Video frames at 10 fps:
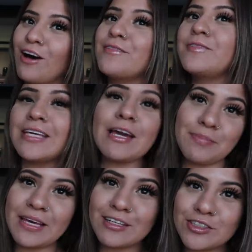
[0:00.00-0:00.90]
all
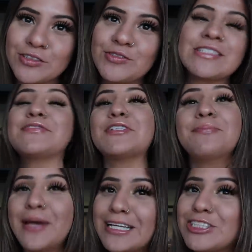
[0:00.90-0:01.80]
VIP exclusive, so
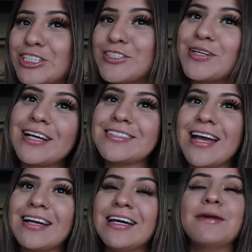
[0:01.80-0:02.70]
make sure you guys
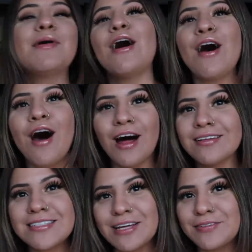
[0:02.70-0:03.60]
sign up. All
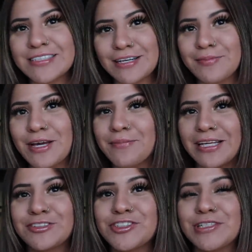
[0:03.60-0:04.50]
the stuff is gonna be in my
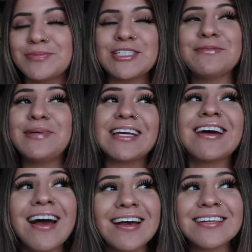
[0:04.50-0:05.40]
description
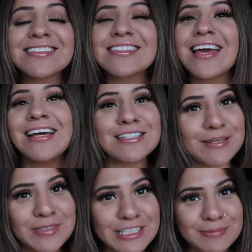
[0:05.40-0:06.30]
because
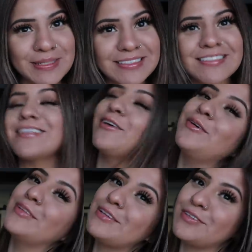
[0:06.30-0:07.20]
some of these pieces are
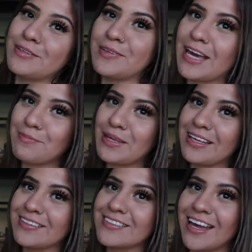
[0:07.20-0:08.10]
only for the
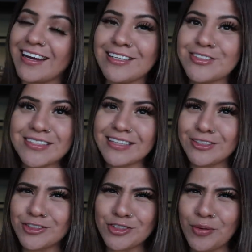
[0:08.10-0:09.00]
VIPs, and I just think
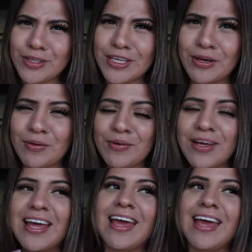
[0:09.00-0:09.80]
they're so cute.